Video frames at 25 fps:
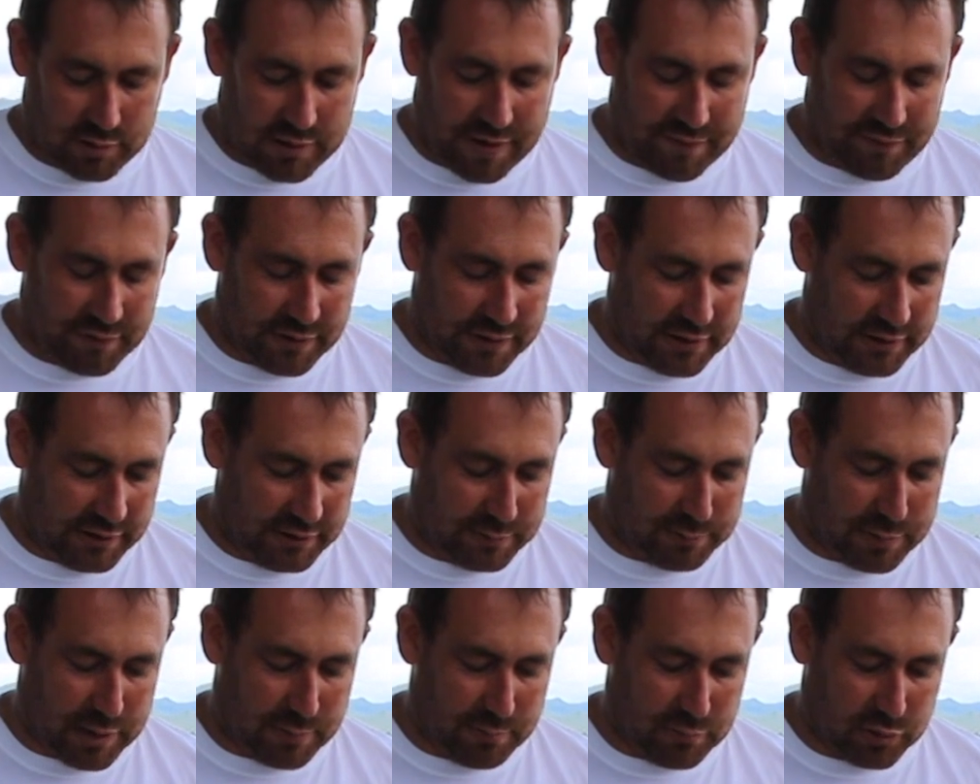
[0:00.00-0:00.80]
Definitely
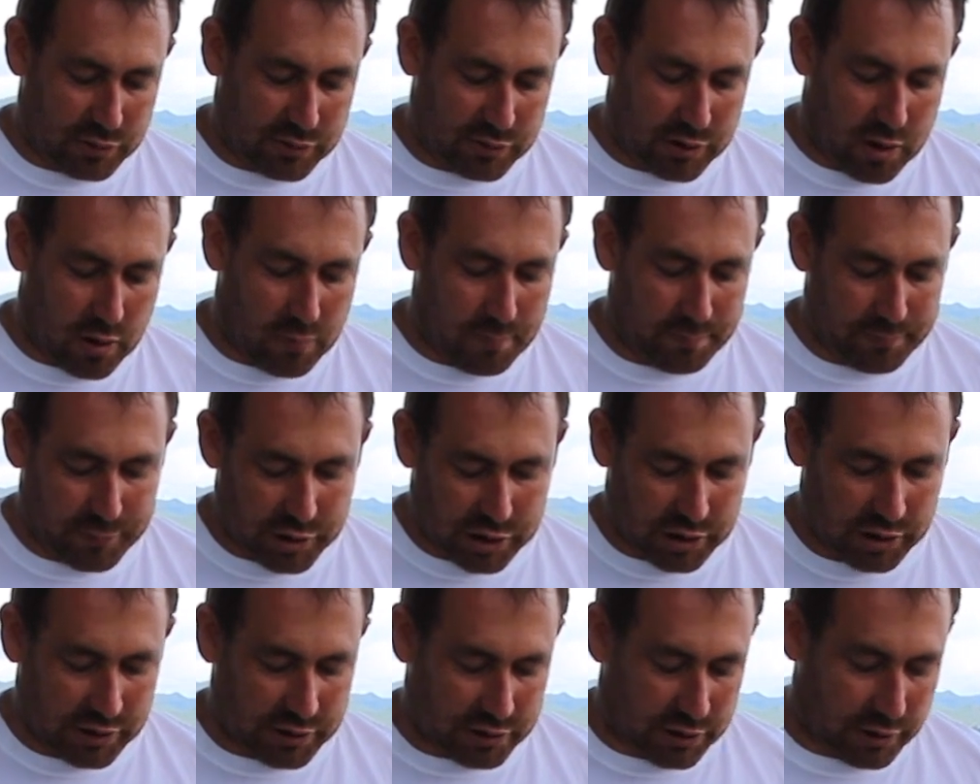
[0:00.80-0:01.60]
need a bit more salt.
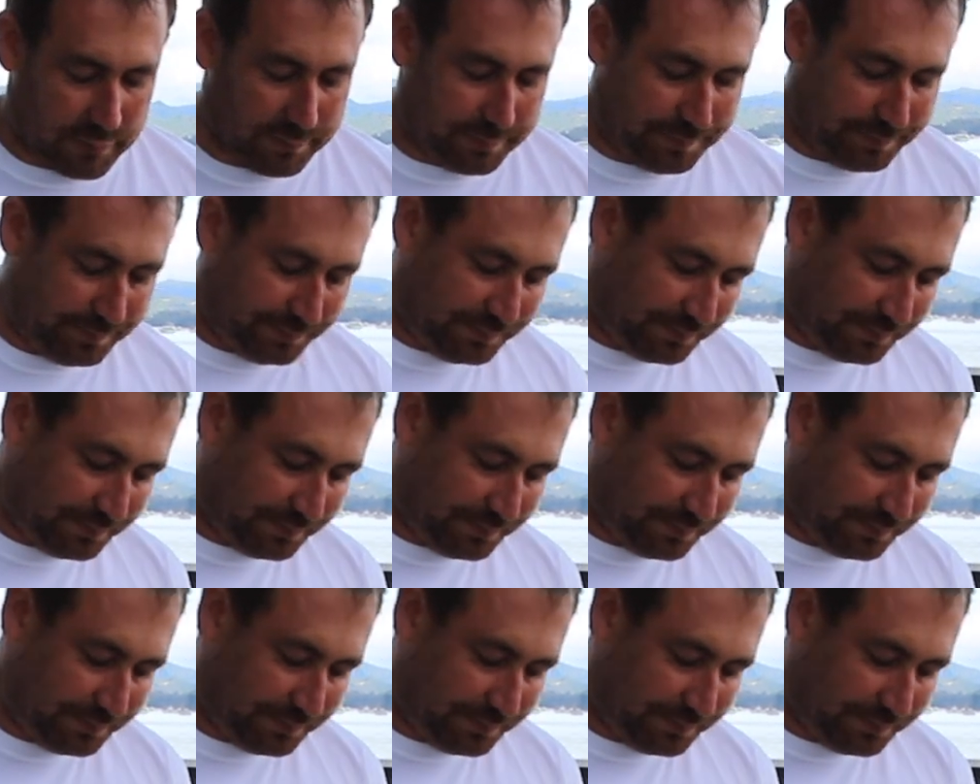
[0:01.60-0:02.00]
Chili's good.